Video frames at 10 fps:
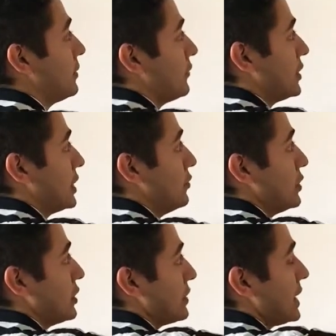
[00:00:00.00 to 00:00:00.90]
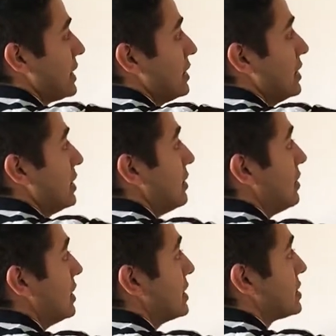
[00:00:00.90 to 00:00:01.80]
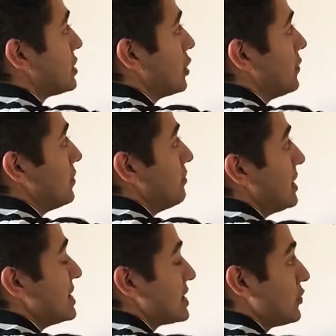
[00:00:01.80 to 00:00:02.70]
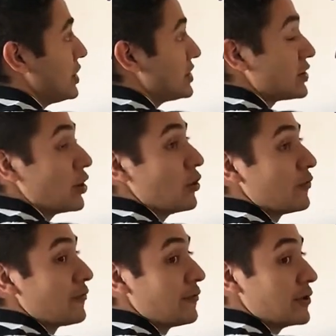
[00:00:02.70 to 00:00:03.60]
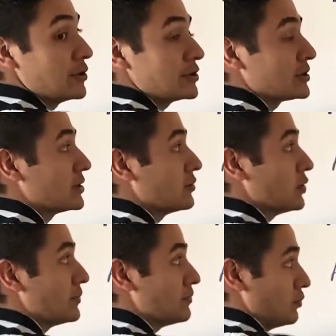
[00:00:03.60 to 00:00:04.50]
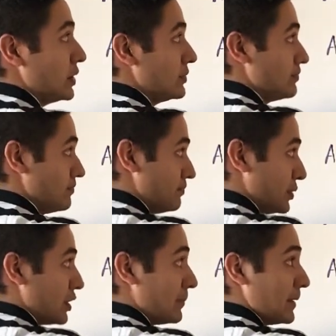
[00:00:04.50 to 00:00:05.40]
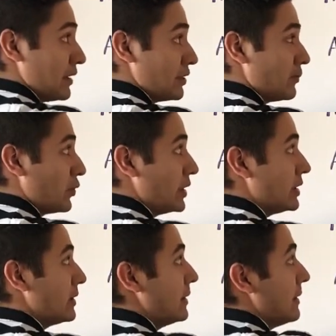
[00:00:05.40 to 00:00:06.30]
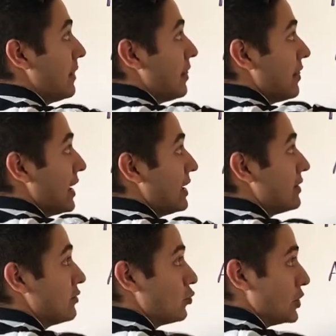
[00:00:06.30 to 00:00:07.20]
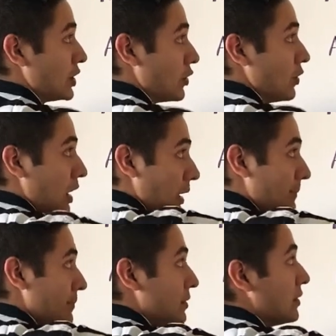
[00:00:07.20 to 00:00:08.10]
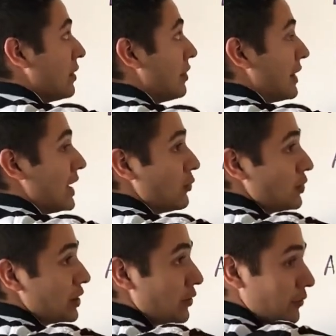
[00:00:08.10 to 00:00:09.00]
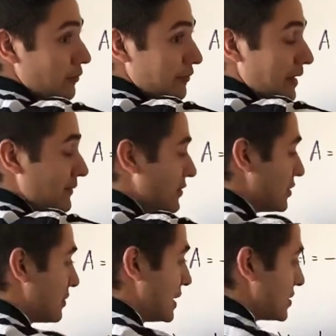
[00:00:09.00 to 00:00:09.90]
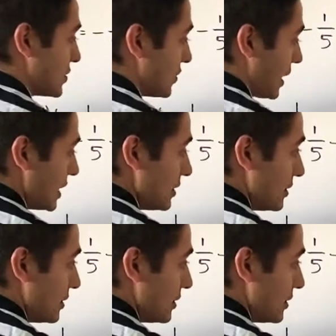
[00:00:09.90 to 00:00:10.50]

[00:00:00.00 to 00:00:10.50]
here. We know that this slope means that we need to go first. We put our pen on the point, then we go up, then we go 5 to the right. So again,